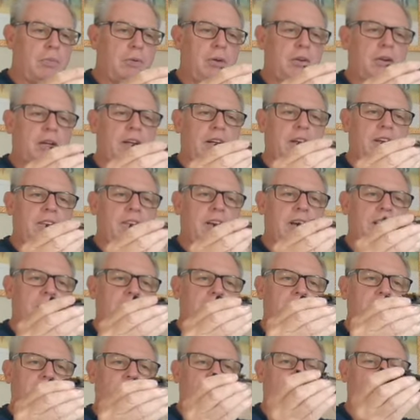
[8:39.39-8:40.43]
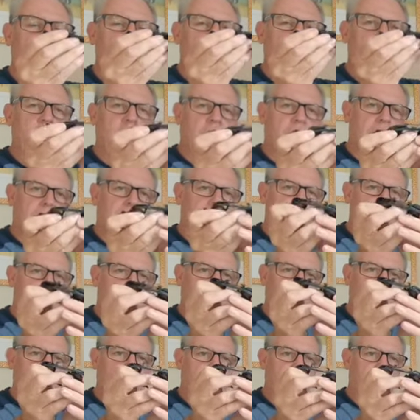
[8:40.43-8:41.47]
you can attach this and you've got that right
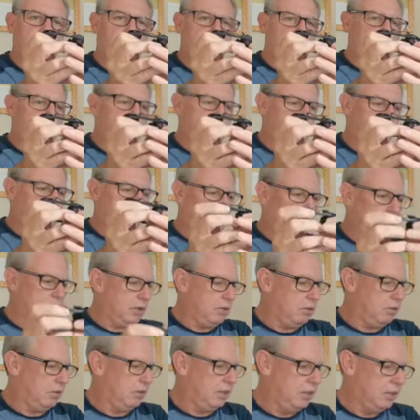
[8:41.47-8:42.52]
on the top of it as well.